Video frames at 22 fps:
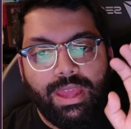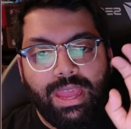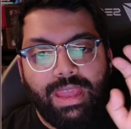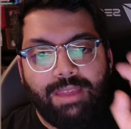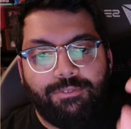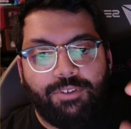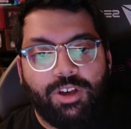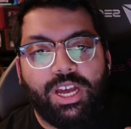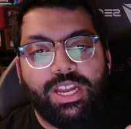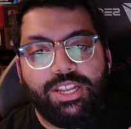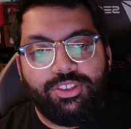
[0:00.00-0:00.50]

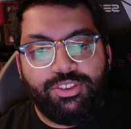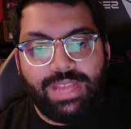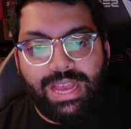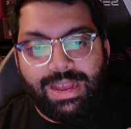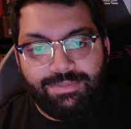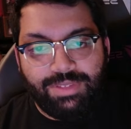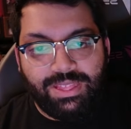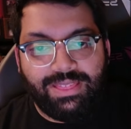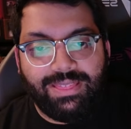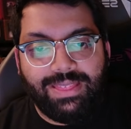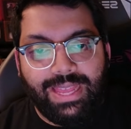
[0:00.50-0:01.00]
if I
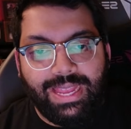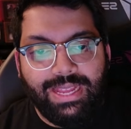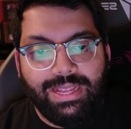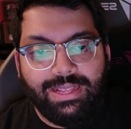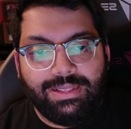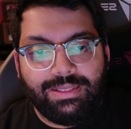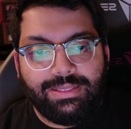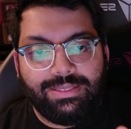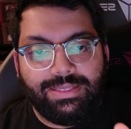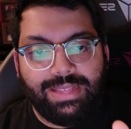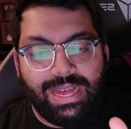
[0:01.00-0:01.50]
have a thing
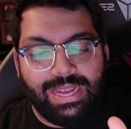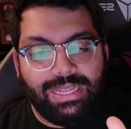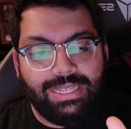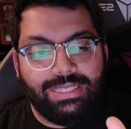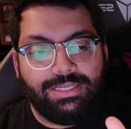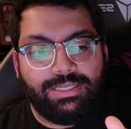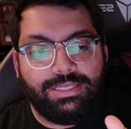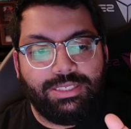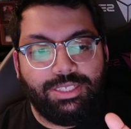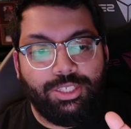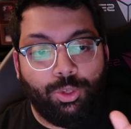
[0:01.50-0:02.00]
that
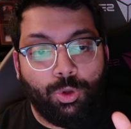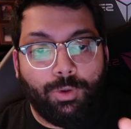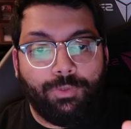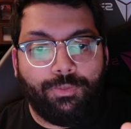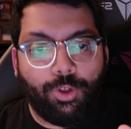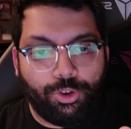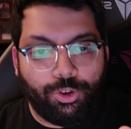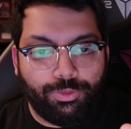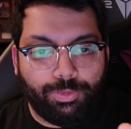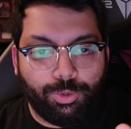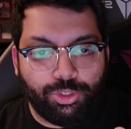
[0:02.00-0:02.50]
is you're
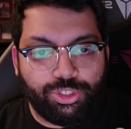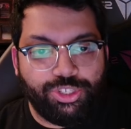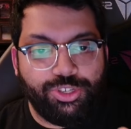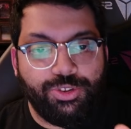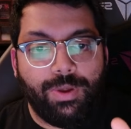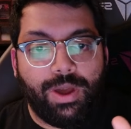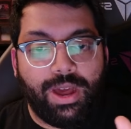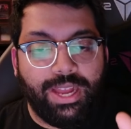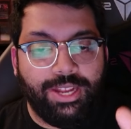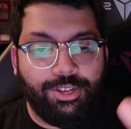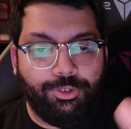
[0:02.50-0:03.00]
vulnerable
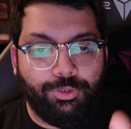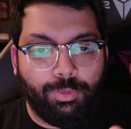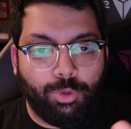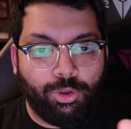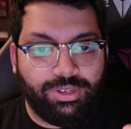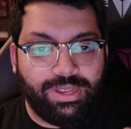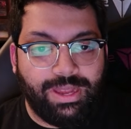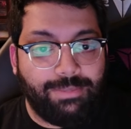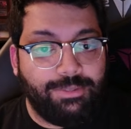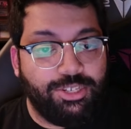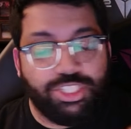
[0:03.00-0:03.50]
to, I do more
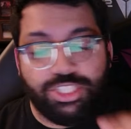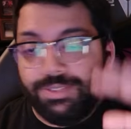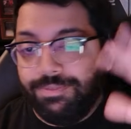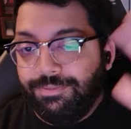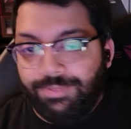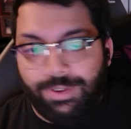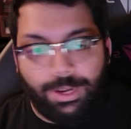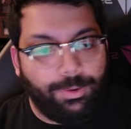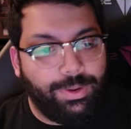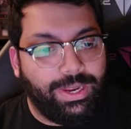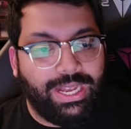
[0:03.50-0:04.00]
damage.
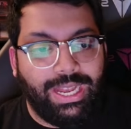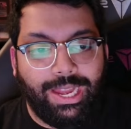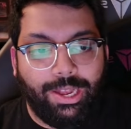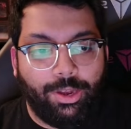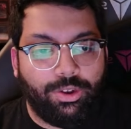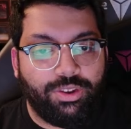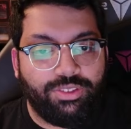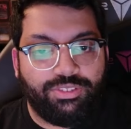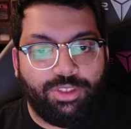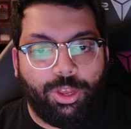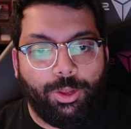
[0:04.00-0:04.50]
Very clean
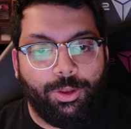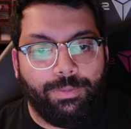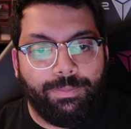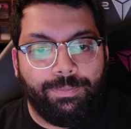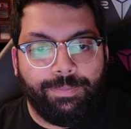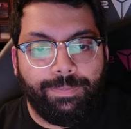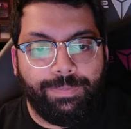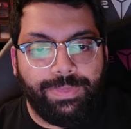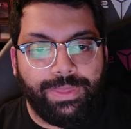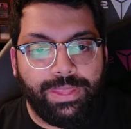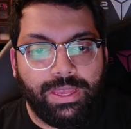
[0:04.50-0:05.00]
on its own.
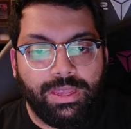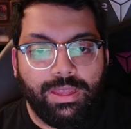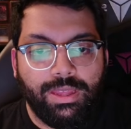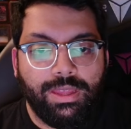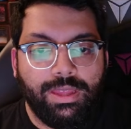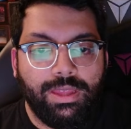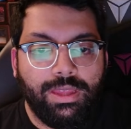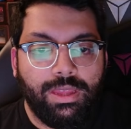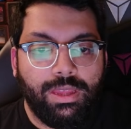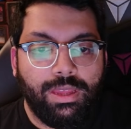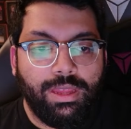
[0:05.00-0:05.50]

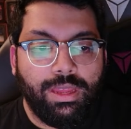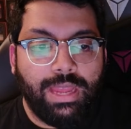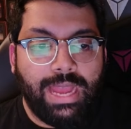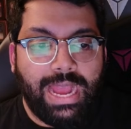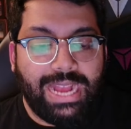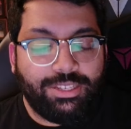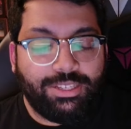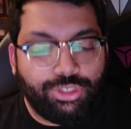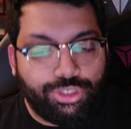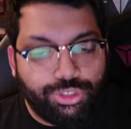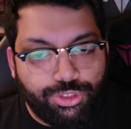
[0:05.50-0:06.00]

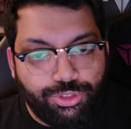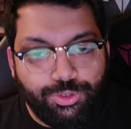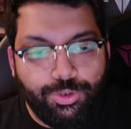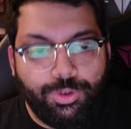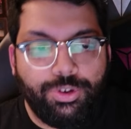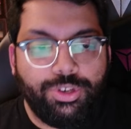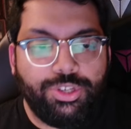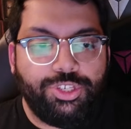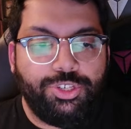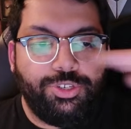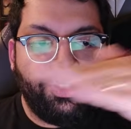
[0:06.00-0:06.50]
As
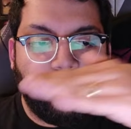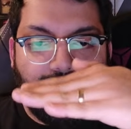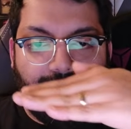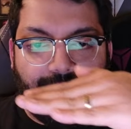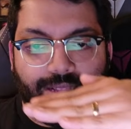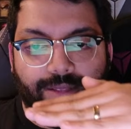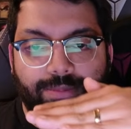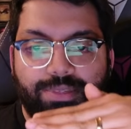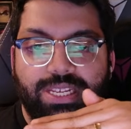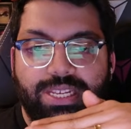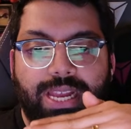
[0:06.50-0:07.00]
soon as you
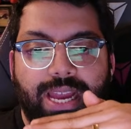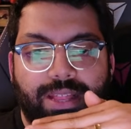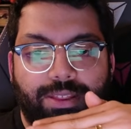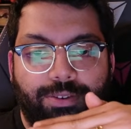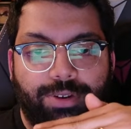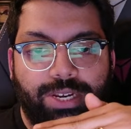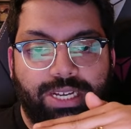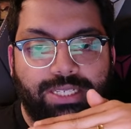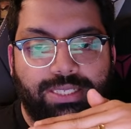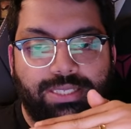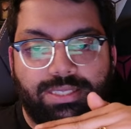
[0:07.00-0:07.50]
stack them
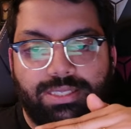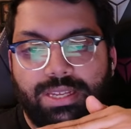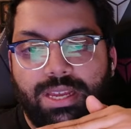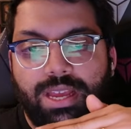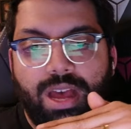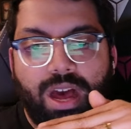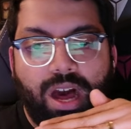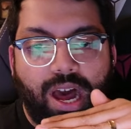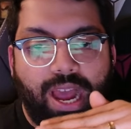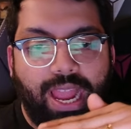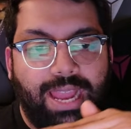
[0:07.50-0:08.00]
together, it's
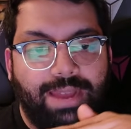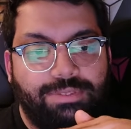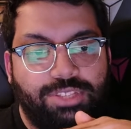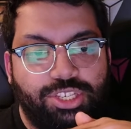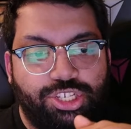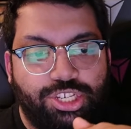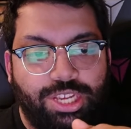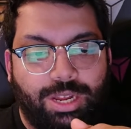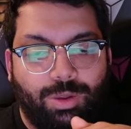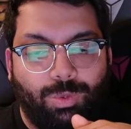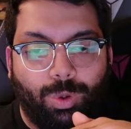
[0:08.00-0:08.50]
I have to
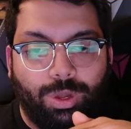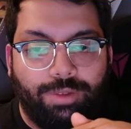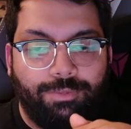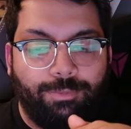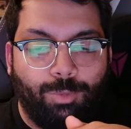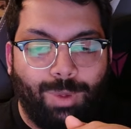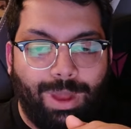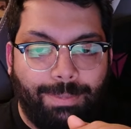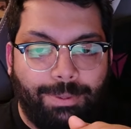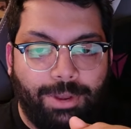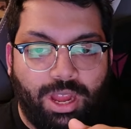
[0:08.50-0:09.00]
check what
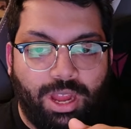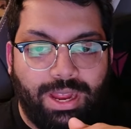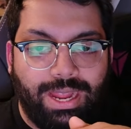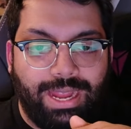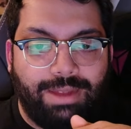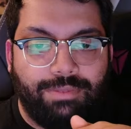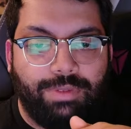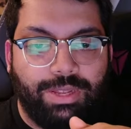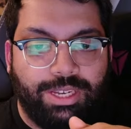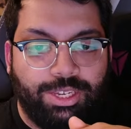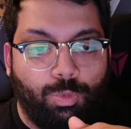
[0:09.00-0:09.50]
weapon I
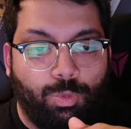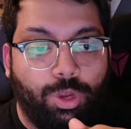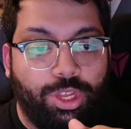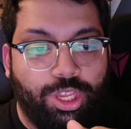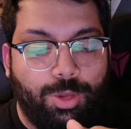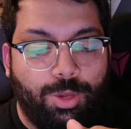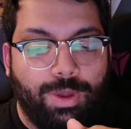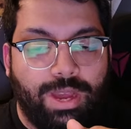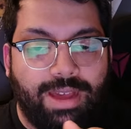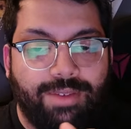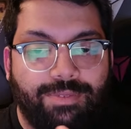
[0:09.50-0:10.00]
have and what
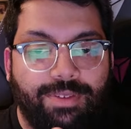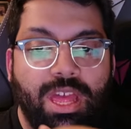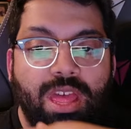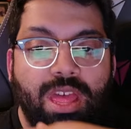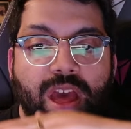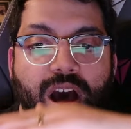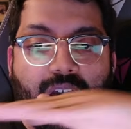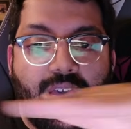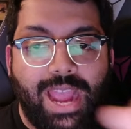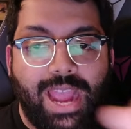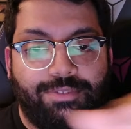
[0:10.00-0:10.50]
you have.
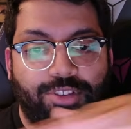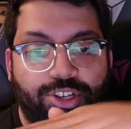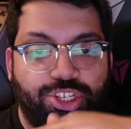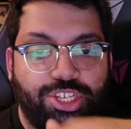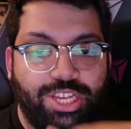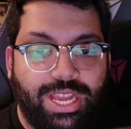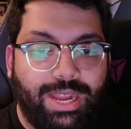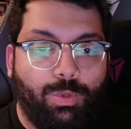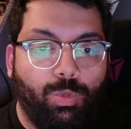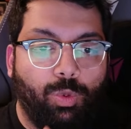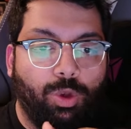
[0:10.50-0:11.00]
I have to
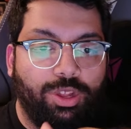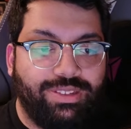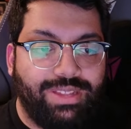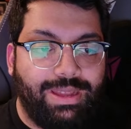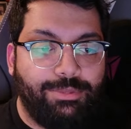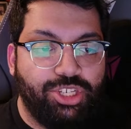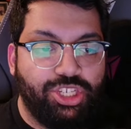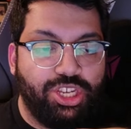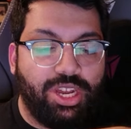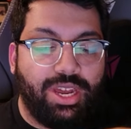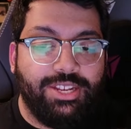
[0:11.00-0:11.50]
check what
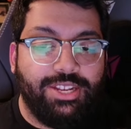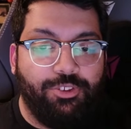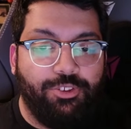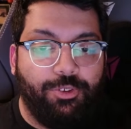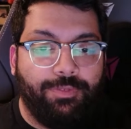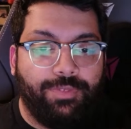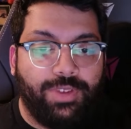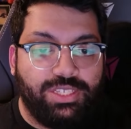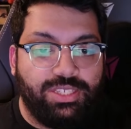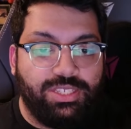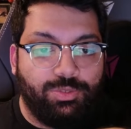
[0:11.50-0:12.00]
damage I
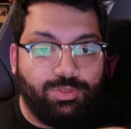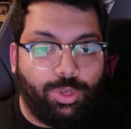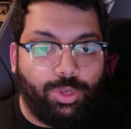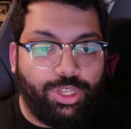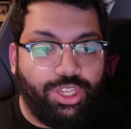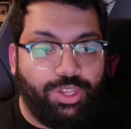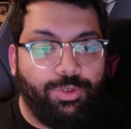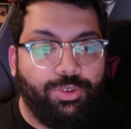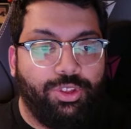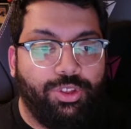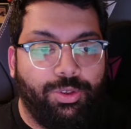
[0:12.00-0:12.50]
do versus
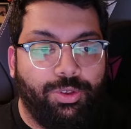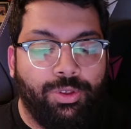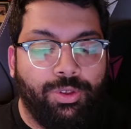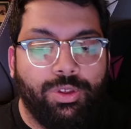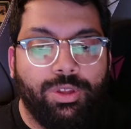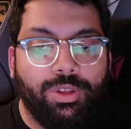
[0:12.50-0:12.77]
what you do.